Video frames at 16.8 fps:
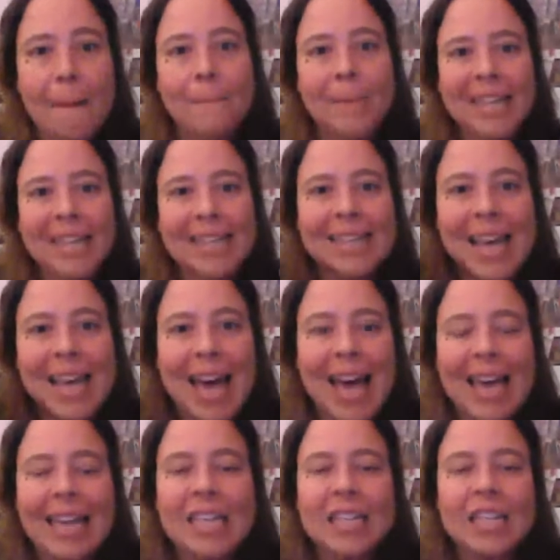But at the
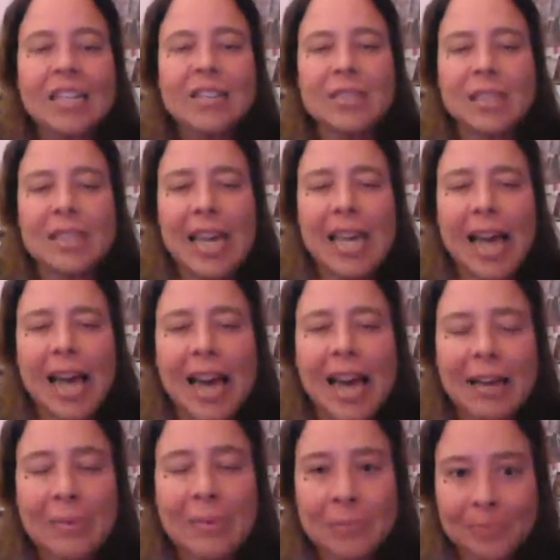end of the
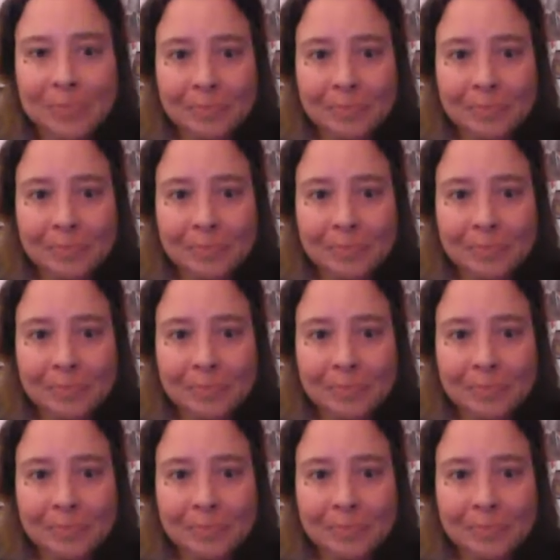day,